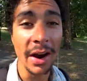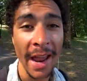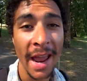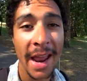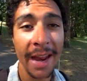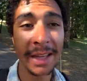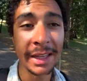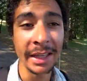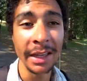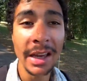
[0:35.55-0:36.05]

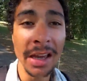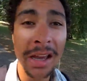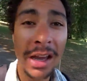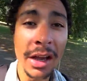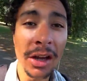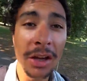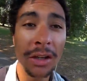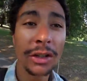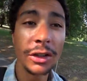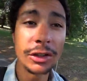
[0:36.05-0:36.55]
heading
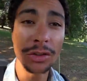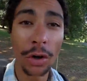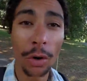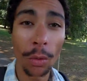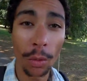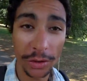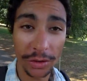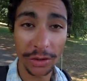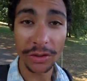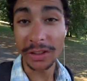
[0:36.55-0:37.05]

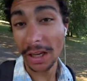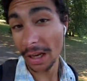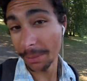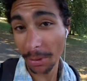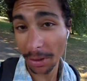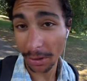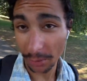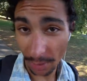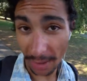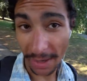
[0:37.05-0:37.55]
toward the skate
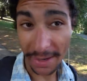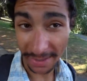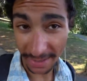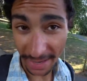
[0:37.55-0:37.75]
park right